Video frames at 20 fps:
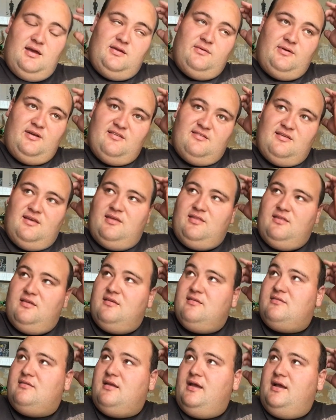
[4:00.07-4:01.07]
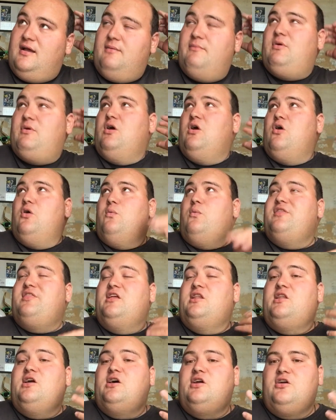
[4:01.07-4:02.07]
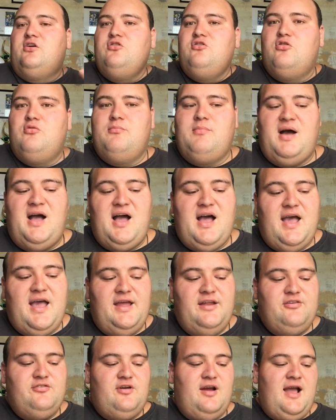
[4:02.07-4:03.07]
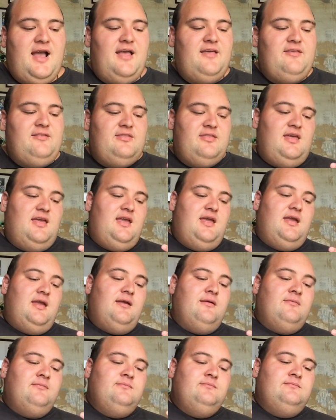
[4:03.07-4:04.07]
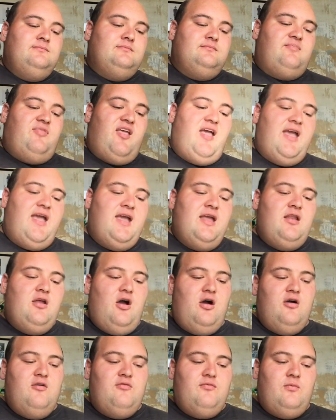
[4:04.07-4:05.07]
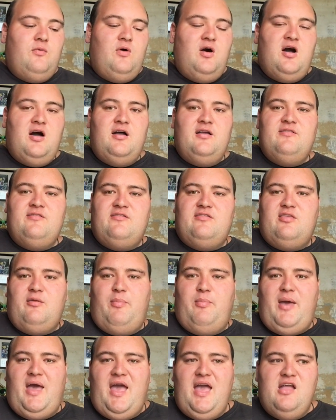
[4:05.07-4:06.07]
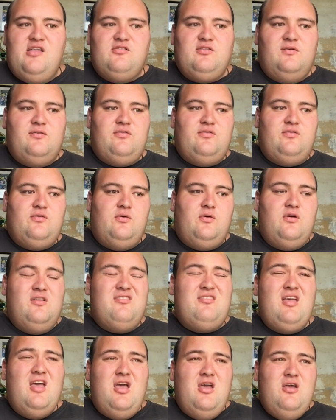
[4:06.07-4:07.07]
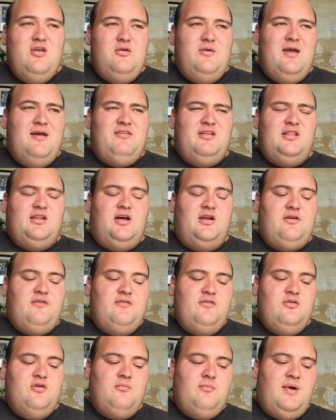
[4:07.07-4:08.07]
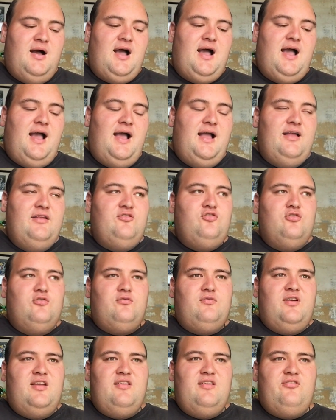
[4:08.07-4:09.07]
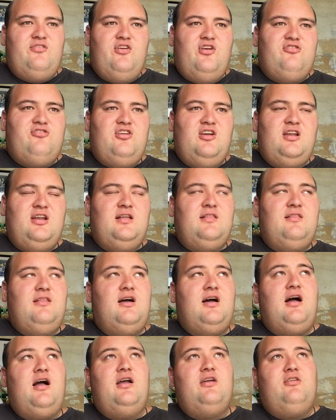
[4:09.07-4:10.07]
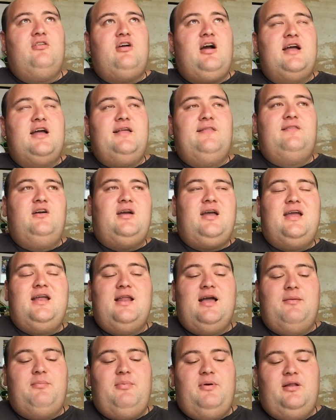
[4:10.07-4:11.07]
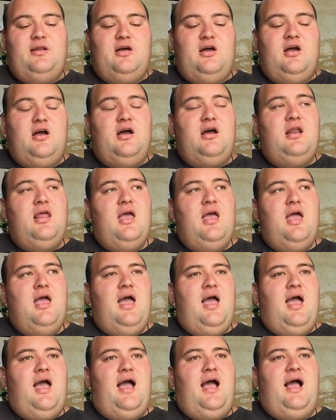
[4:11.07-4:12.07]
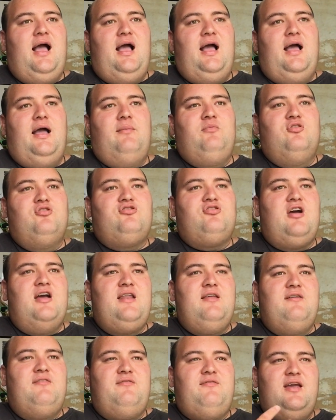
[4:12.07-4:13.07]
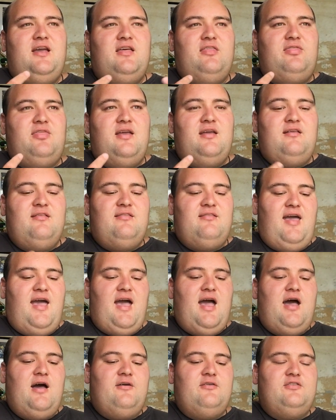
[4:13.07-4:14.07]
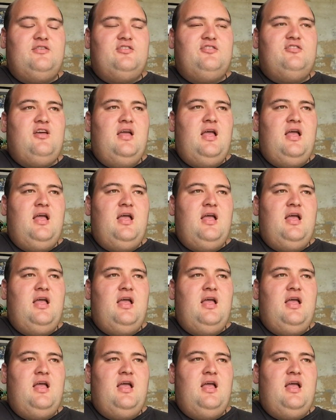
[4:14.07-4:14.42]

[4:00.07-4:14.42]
do I say this? With a lot on your mind, right? The 10 of Wands, the Page of Swords, you have a lot on your mind. You're researching a lot. You're kind of looking up a lot. You're trying to figure things out.